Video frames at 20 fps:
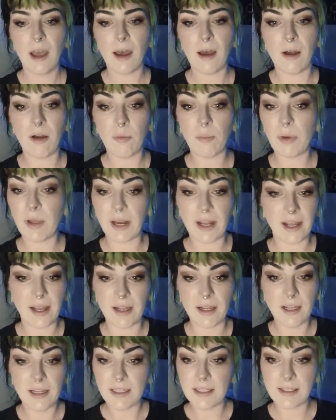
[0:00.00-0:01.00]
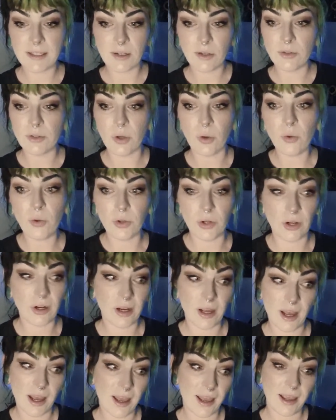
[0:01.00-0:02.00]
But I still told
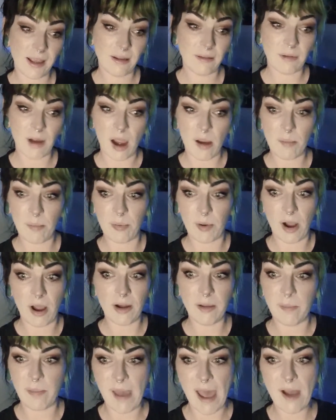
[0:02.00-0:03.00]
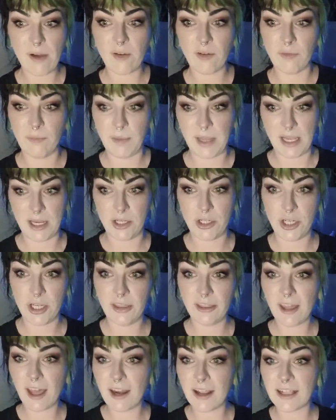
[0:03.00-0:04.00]
her I brought it back with me, and she
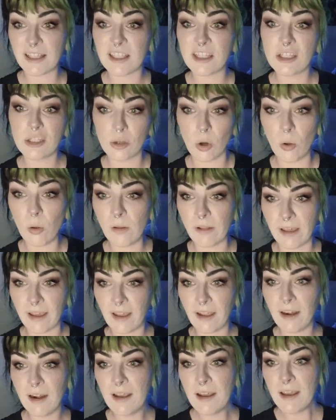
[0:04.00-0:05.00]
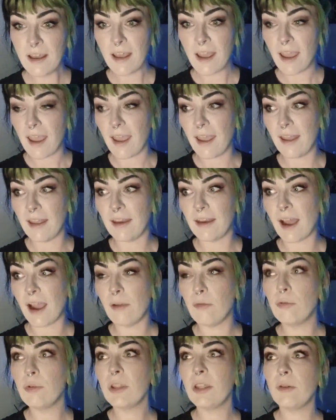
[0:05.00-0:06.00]
thought I stole it. And
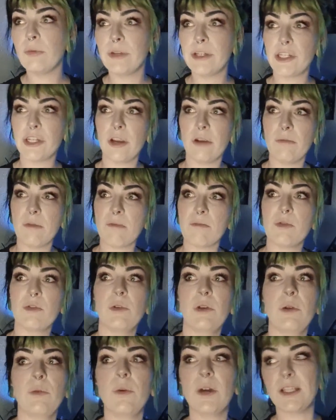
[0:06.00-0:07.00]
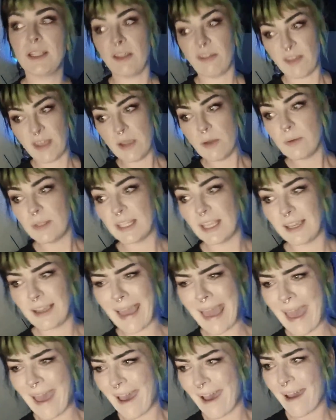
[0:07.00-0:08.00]
I really wish I remember what it was. I think it was like
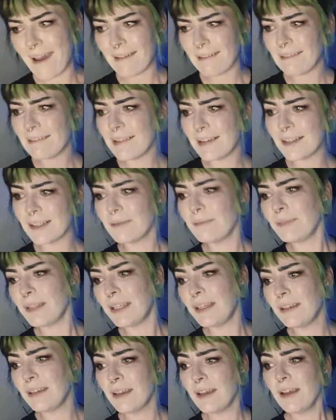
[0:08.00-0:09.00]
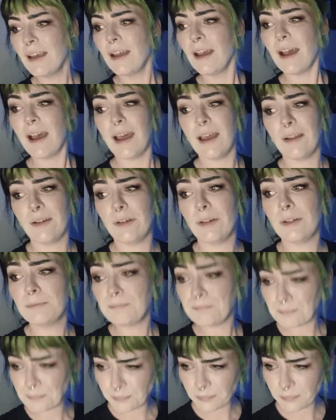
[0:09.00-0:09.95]
a hat or something. I don't know.